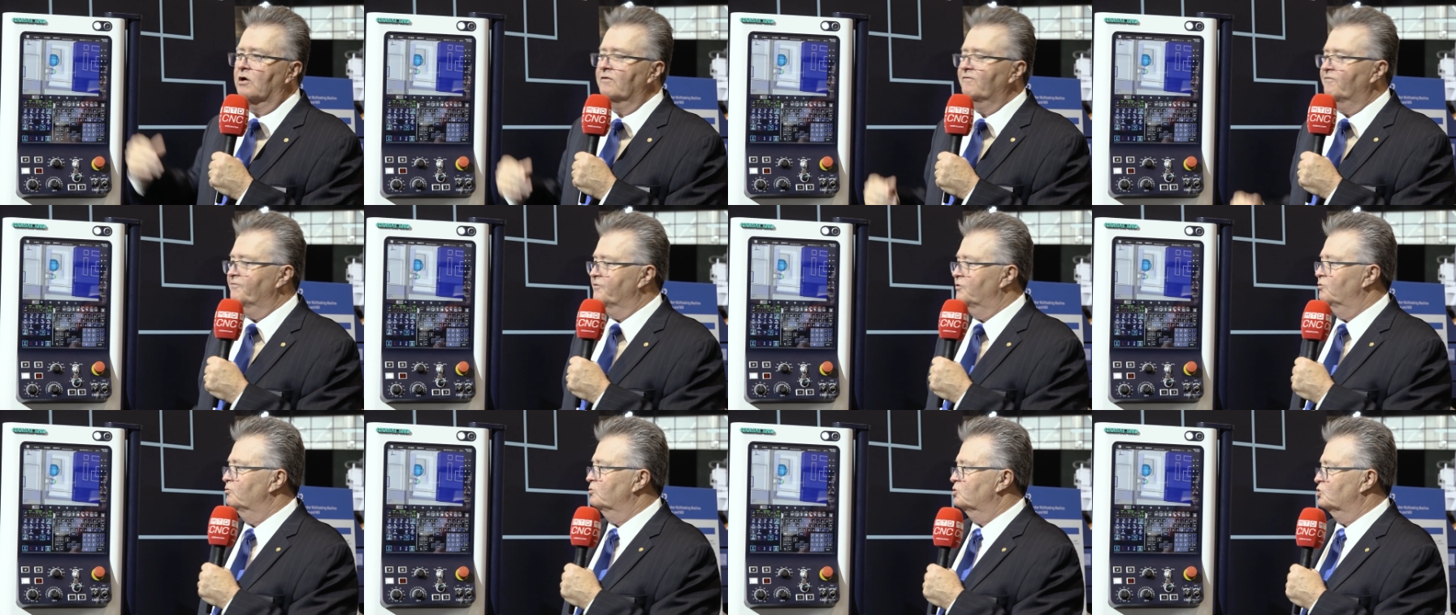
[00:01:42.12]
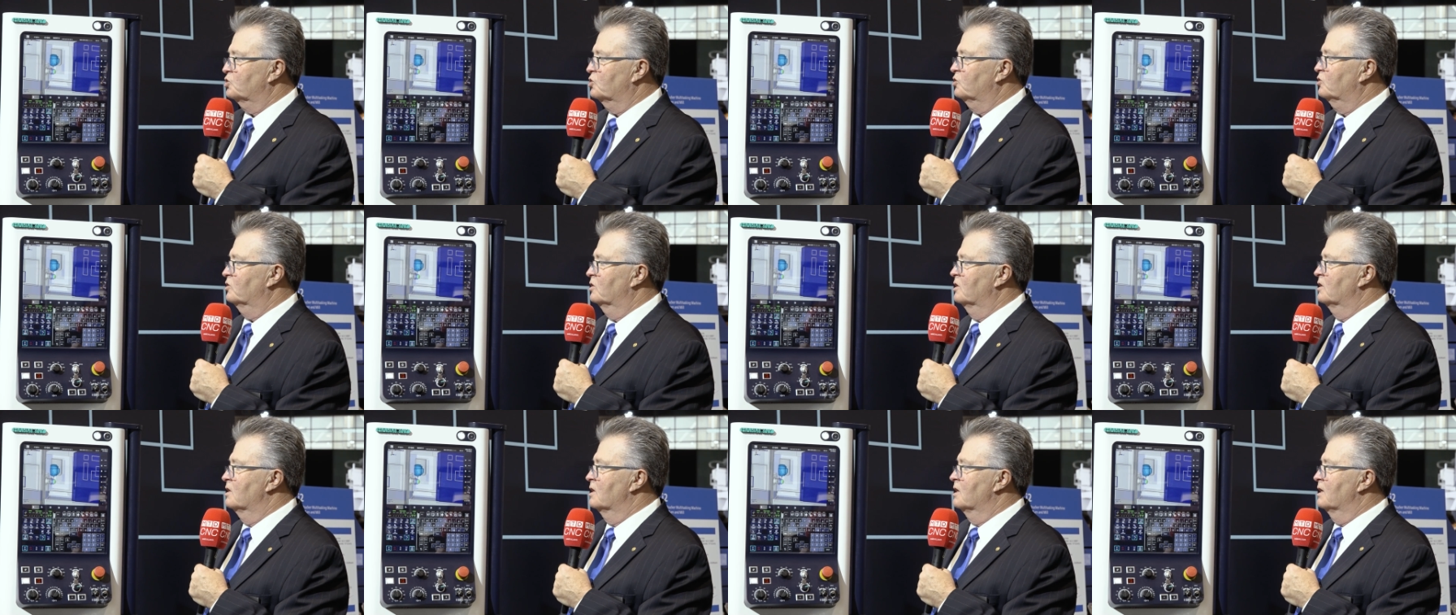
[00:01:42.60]
all future
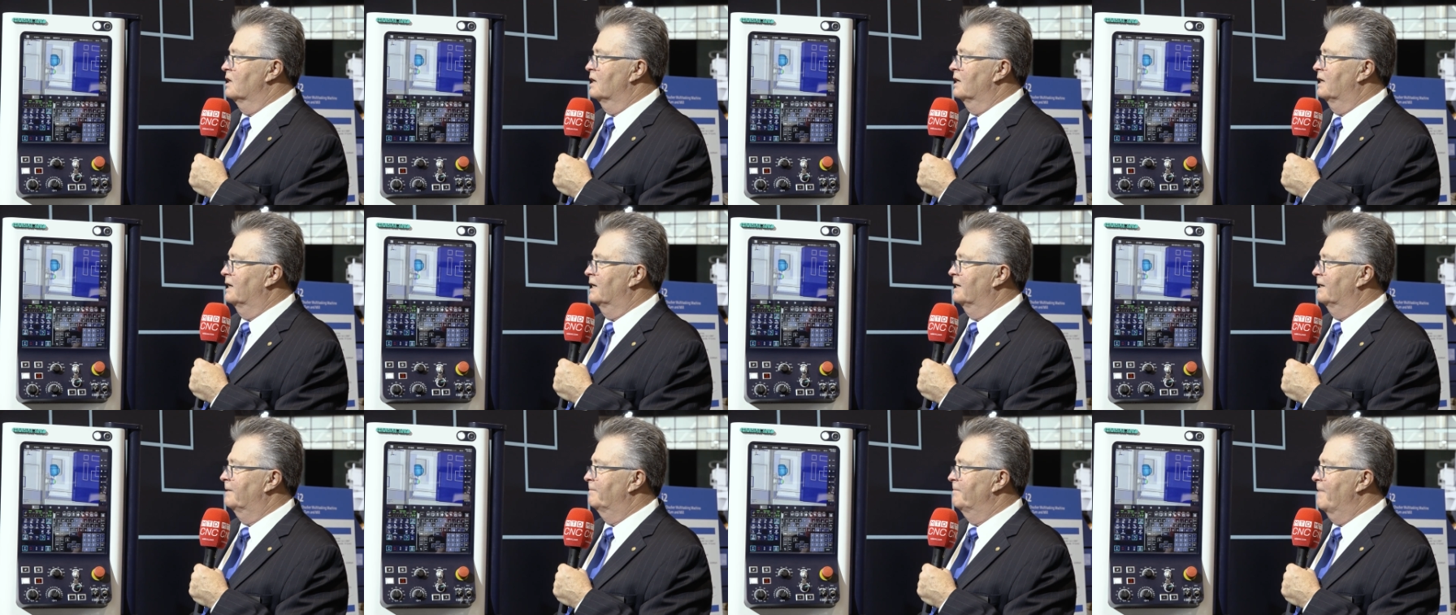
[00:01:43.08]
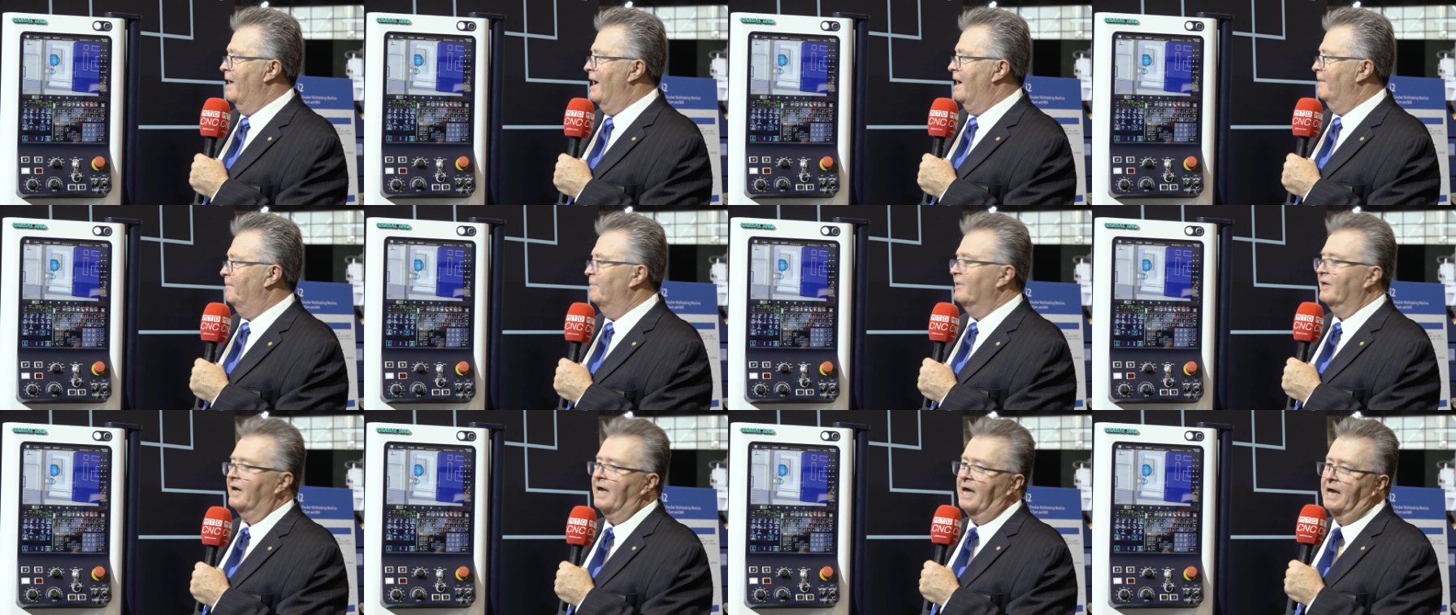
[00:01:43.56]
um,
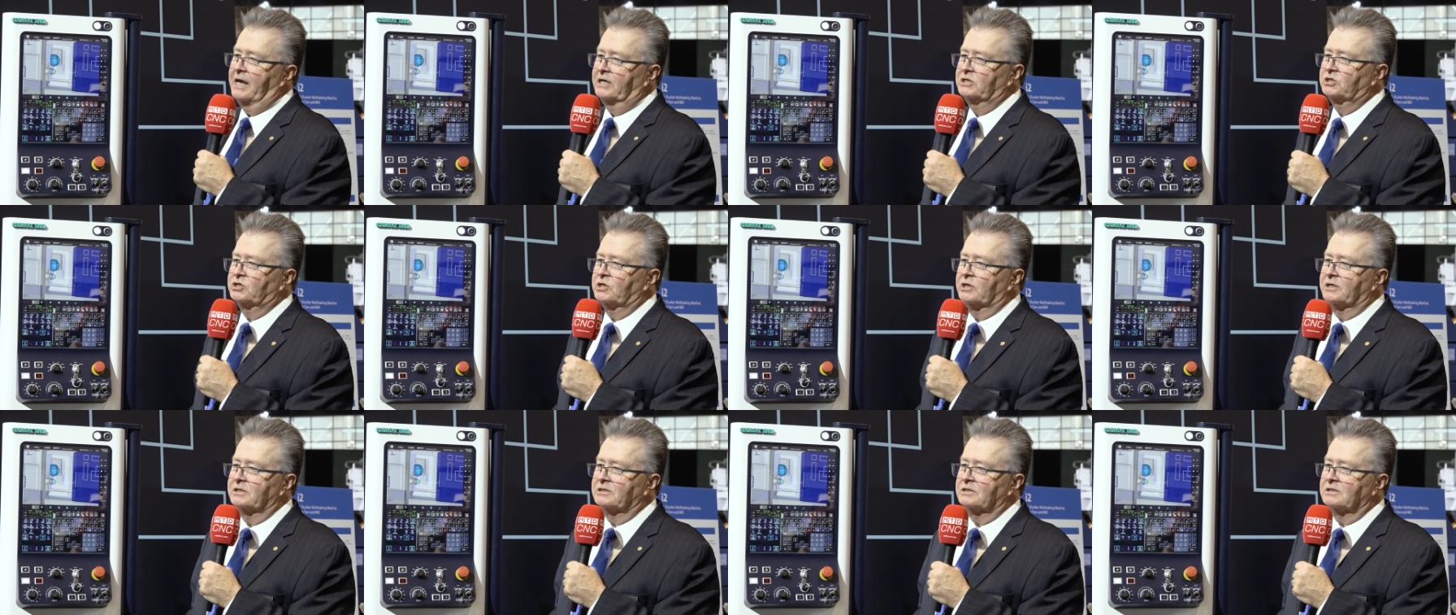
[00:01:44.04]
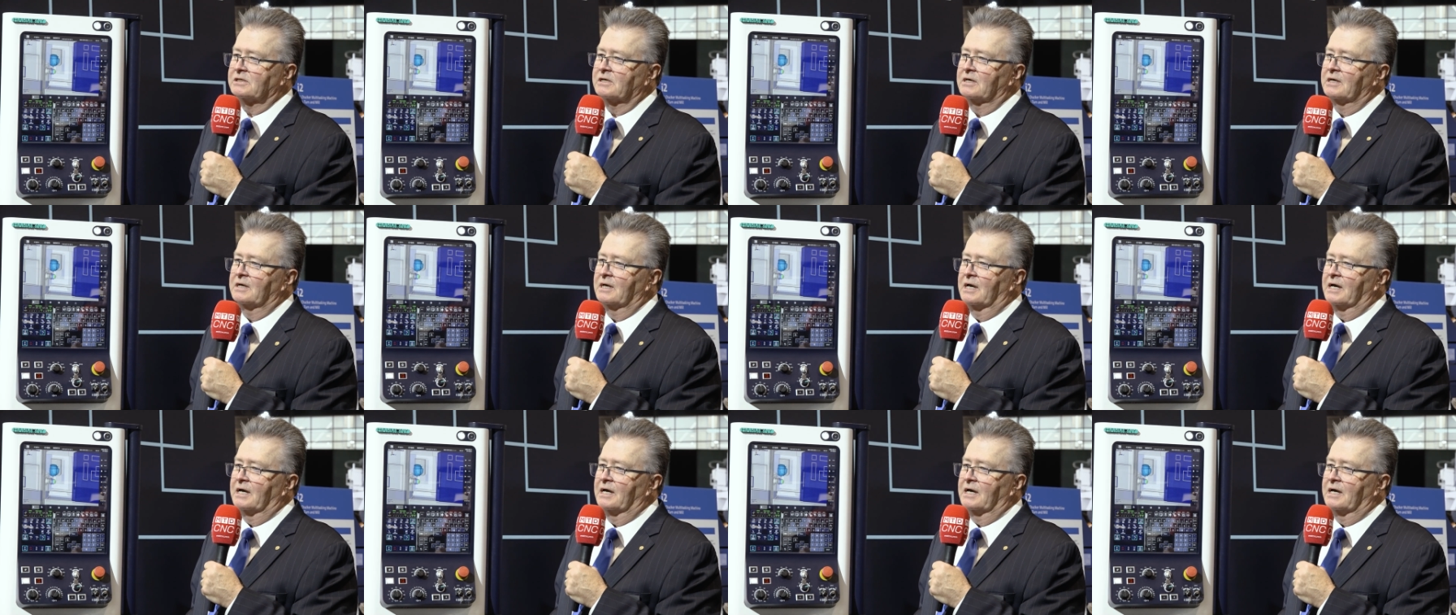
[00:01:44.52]
applications.